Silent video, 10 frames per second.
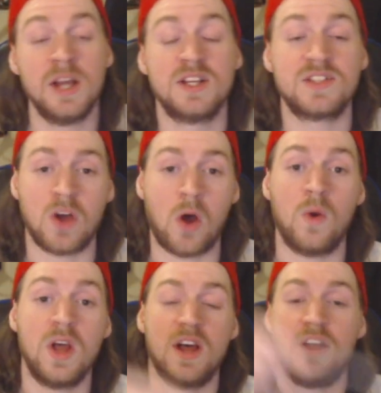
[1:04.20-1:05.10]
So,
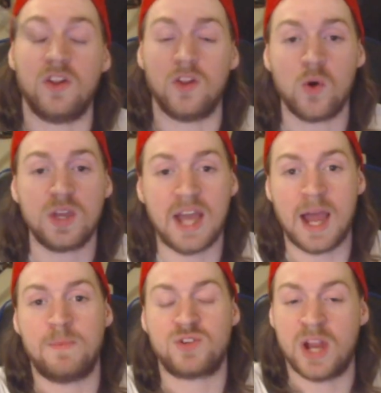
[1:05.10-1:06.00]
the Loki
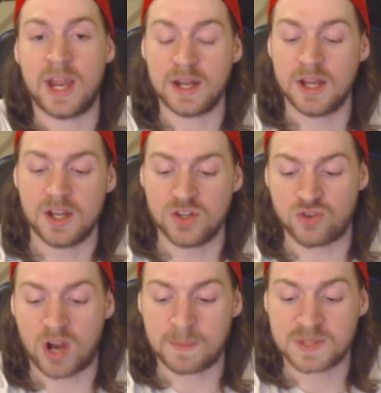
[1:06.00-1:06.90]
hype train
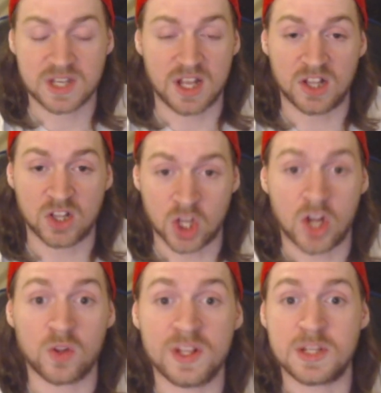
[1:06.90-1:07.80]
drops
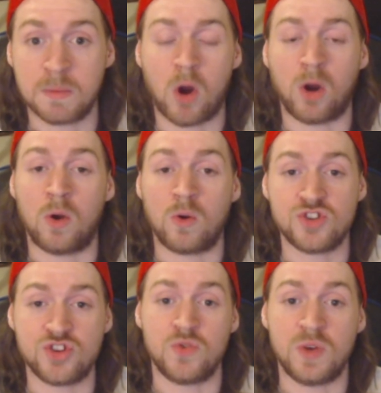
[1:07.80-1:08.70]
literally tomorrow,
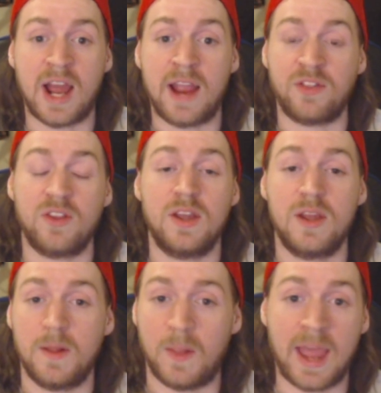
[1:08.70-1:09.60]
June 9th.
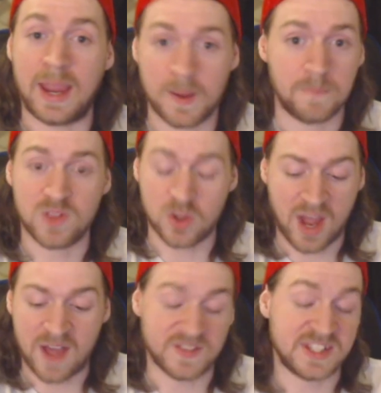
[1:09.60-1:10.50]
Like, you
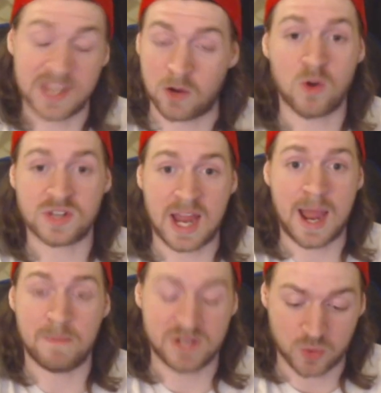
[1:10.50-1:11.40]
have zero
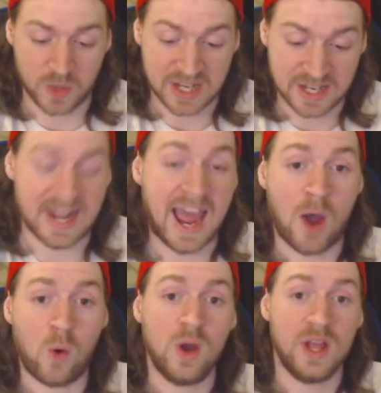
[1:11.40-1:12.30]
time between
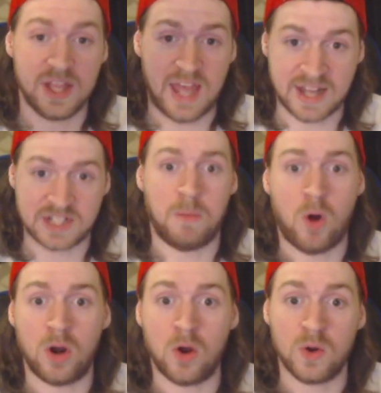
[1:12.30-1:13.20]
now and
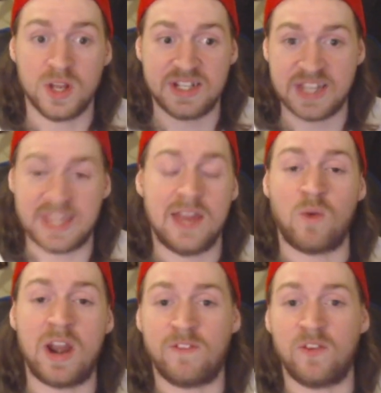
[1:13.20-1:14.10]
tomorrow to get
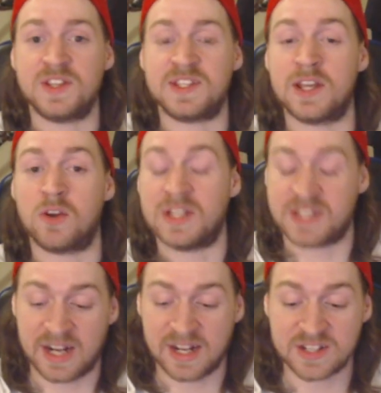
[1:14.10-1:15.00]
ready for this series,
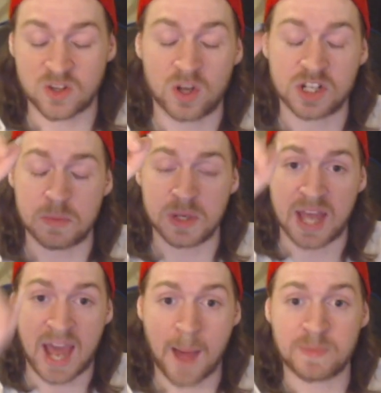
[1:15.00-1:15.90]
and it is going to be
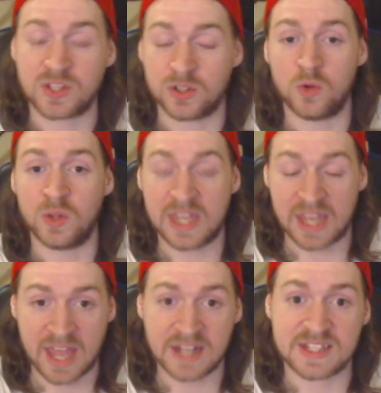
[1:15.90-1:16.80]
absolutely
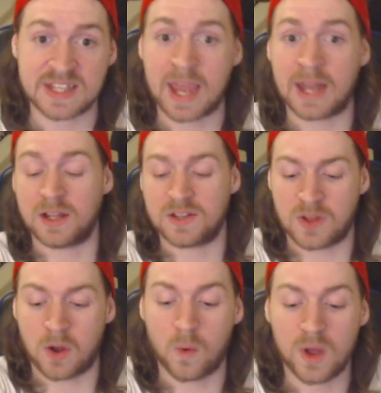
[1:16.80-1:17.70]
insane.
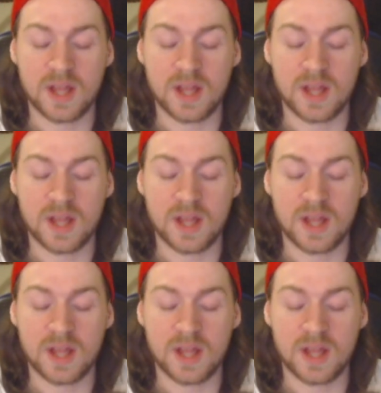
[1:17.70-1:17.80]
So,